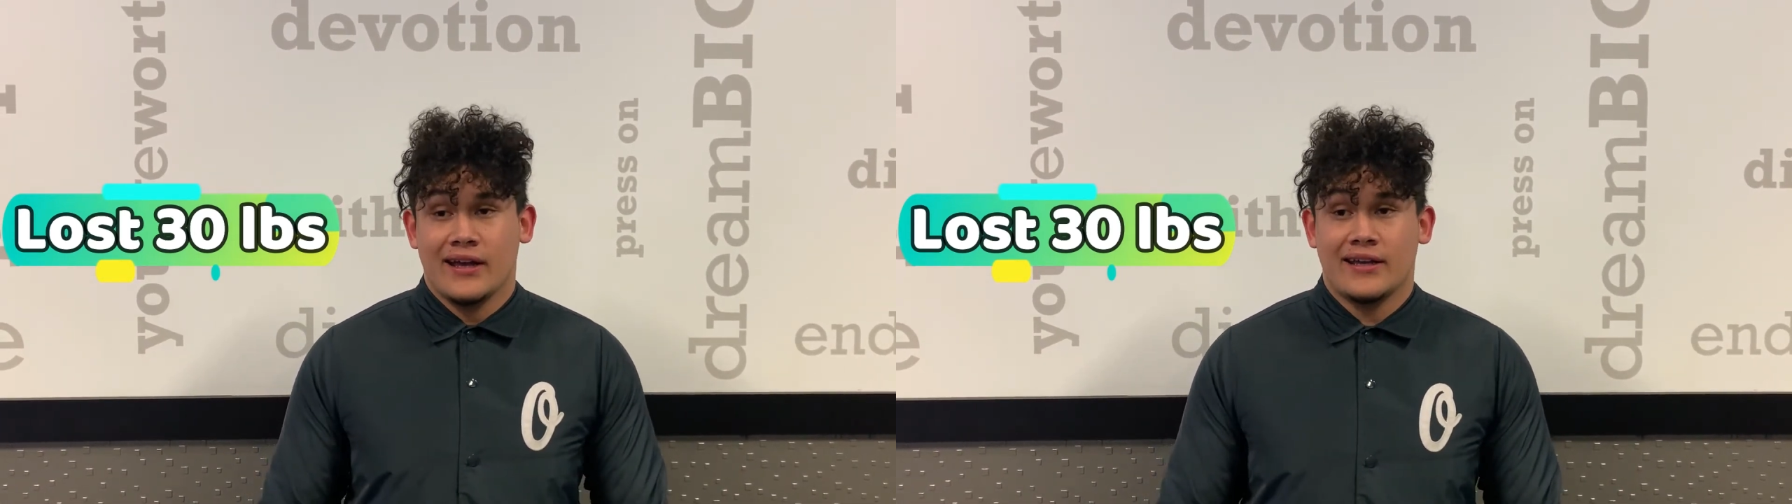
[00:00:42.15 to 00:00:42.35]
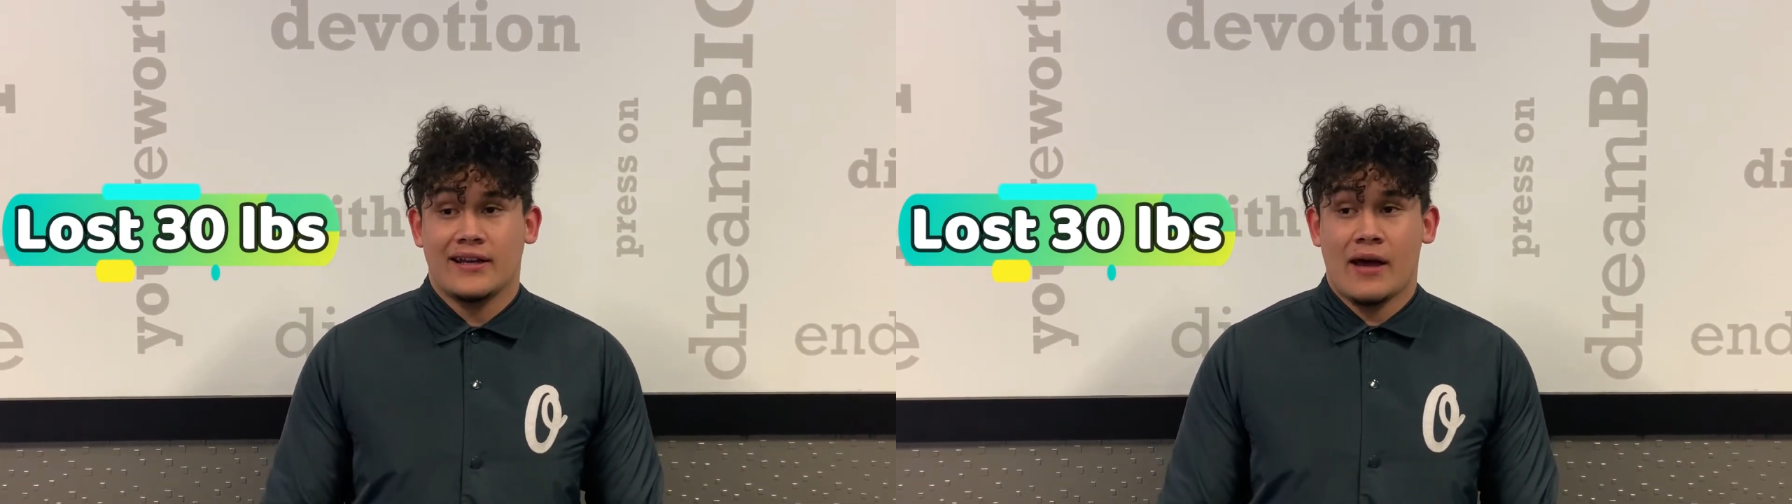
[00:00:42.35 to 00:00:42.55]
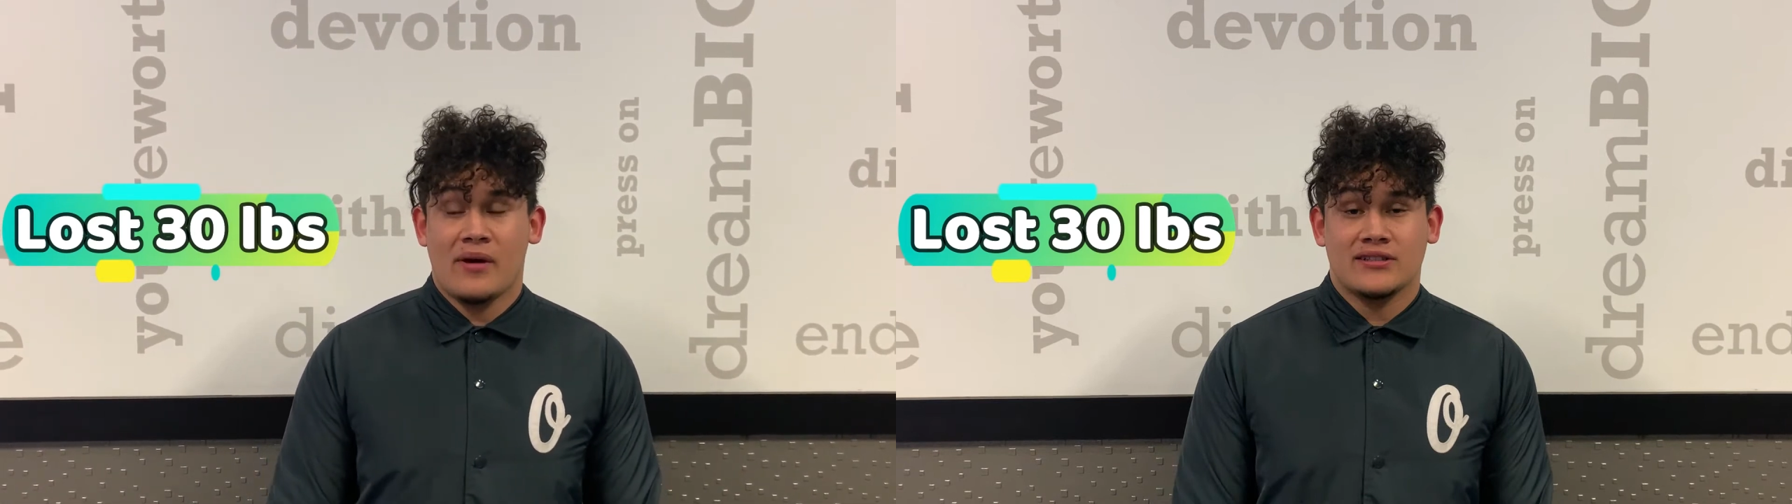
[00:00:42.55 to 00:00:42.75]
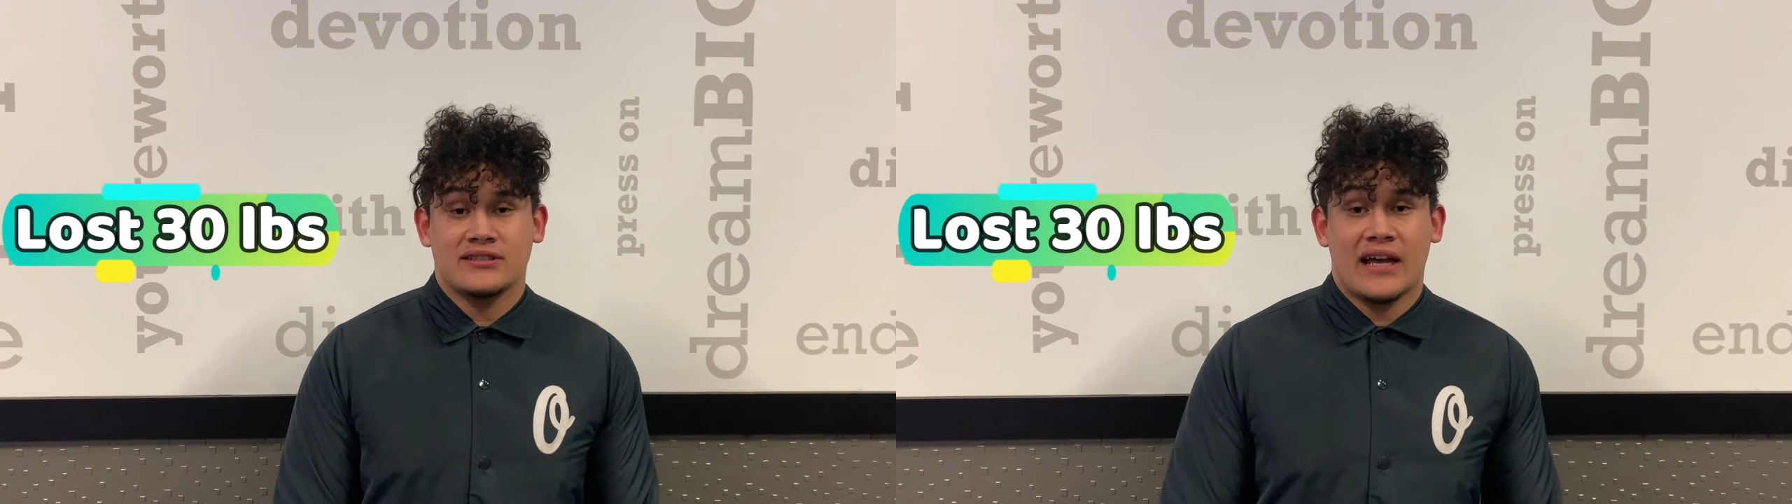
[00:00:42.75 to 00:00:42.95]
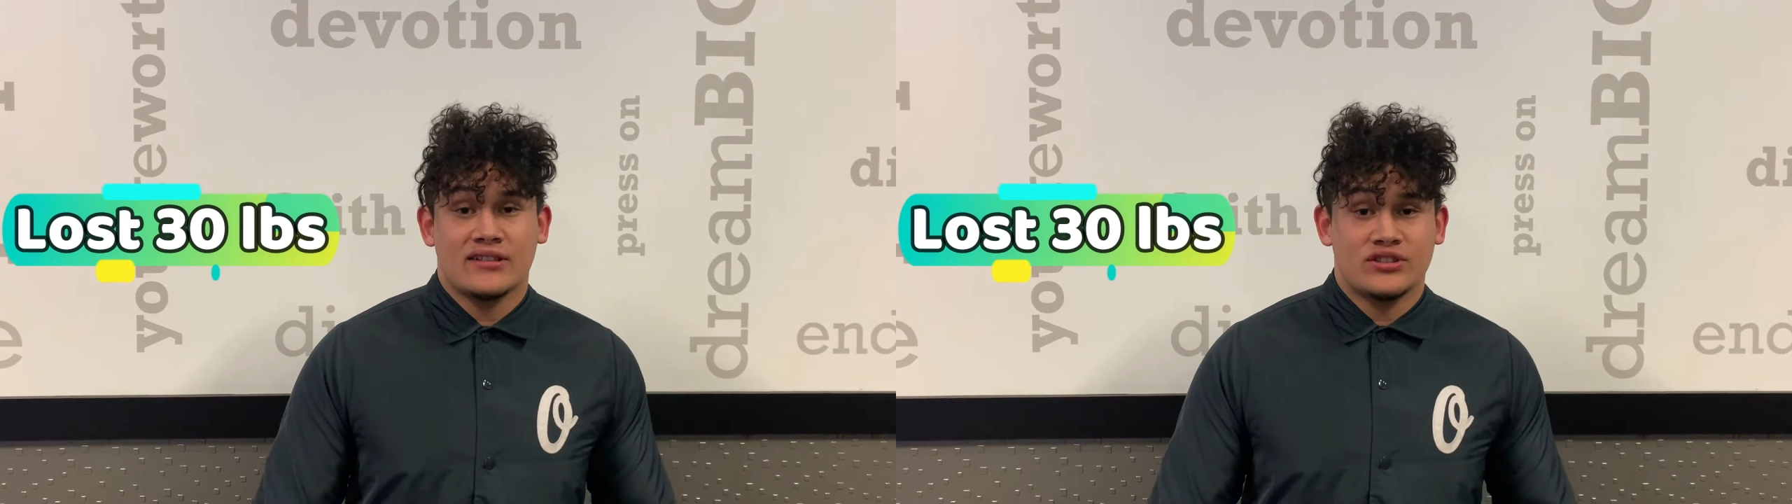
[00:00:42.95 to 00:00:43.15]
and I'm
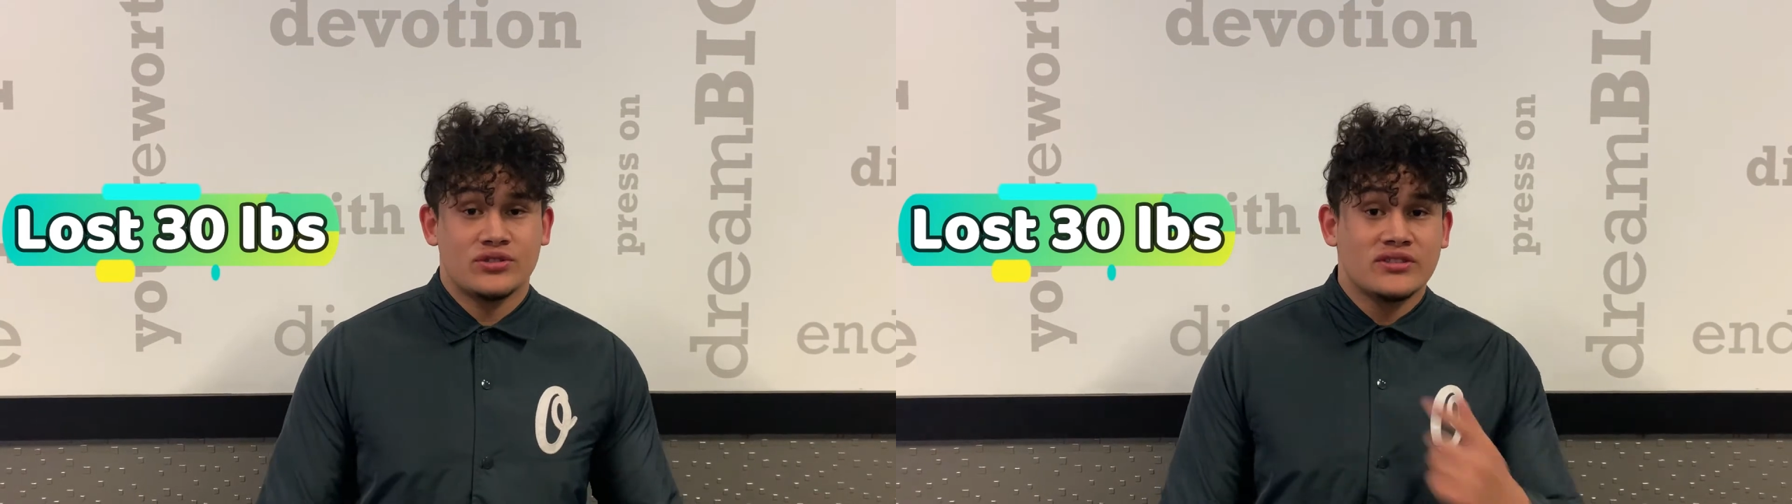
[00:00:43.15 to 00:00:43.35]
actually down to